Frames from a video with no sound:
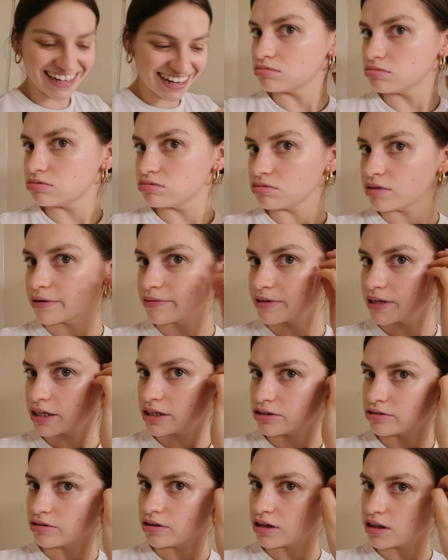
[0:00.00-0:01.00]
Ooh, I really
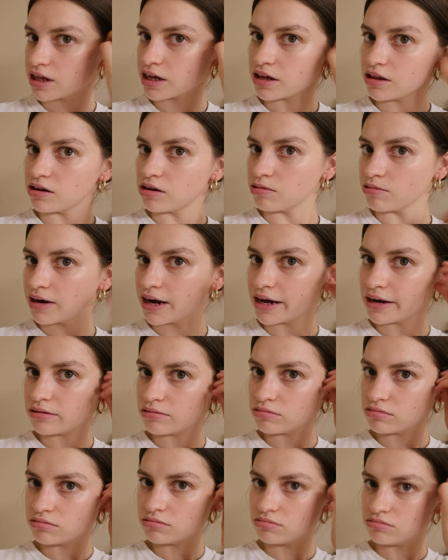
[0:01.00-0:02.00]
do look like a little
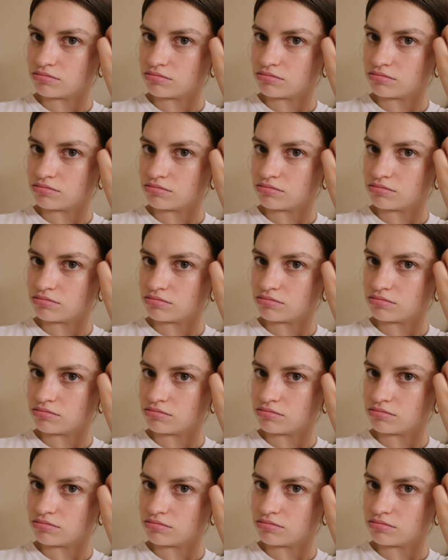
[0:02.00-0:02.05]
rat.